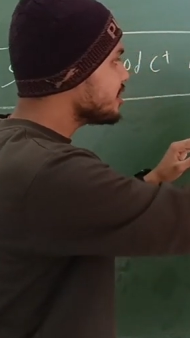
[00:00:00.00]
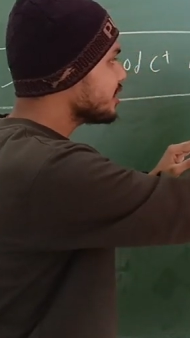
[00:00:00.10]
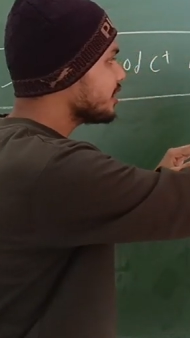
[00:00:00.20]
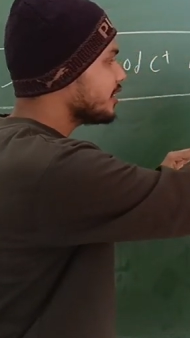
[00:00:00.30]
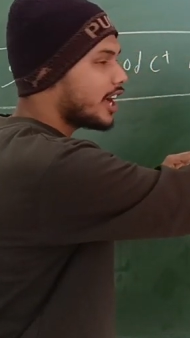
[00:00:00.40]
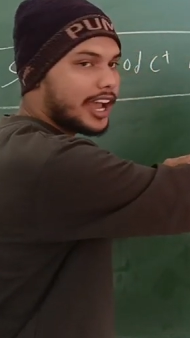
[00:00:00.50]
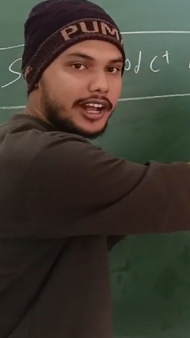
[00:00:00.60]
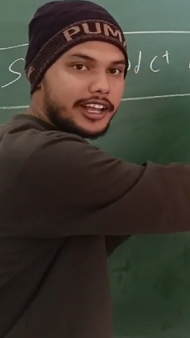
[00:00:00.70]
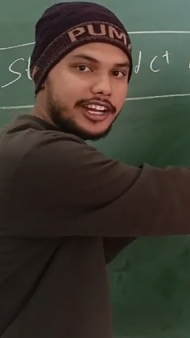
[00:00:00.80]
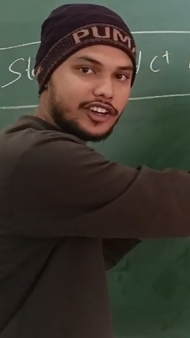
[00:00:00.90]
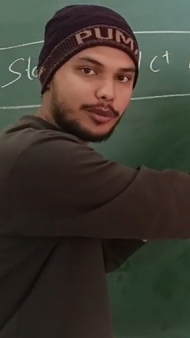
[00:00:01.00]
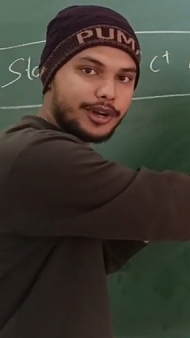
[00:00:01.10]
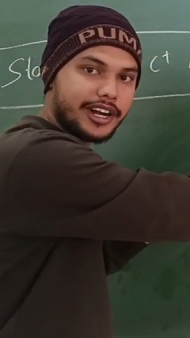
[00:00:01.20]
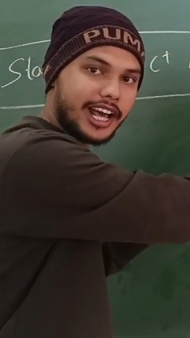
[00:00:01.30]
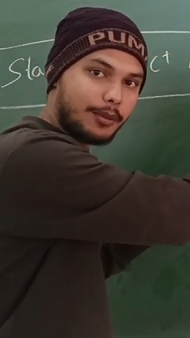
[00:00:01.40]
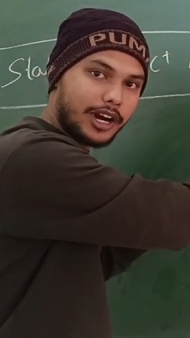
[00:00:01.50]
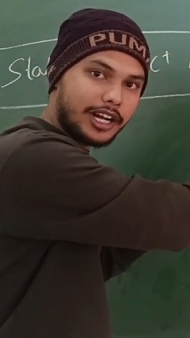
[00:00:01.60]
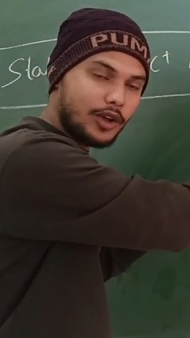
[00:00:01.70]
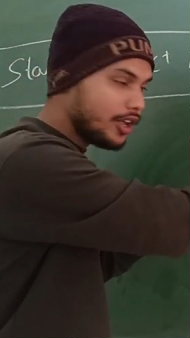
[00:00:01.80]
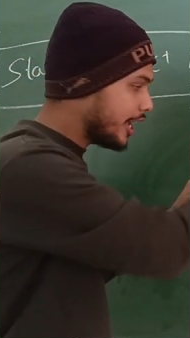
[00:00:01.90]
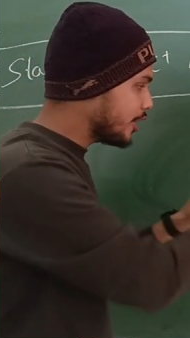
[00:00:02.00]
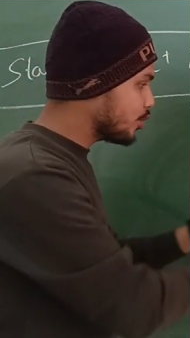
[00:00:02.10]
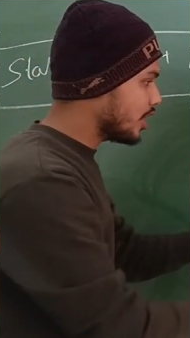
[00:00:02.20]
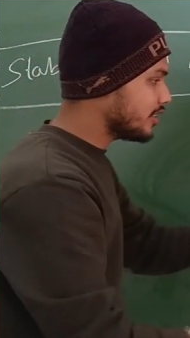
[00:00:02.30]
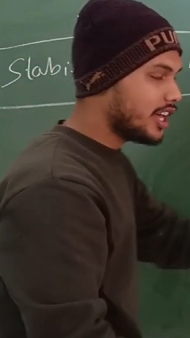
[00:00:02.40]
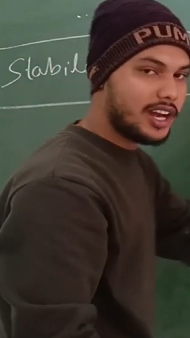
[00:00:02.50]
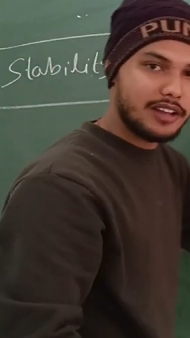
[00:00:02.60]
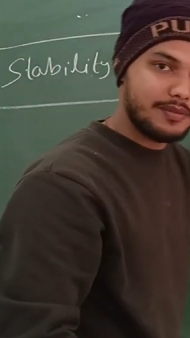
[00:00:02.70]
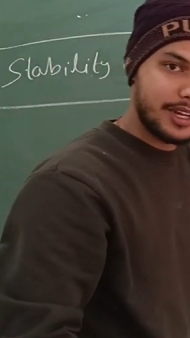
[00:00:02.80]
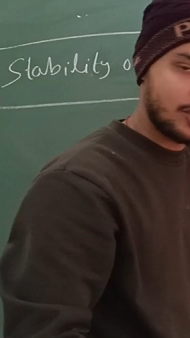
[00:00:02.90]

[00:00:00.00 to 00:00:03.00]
the intermediate carbocation as well as the living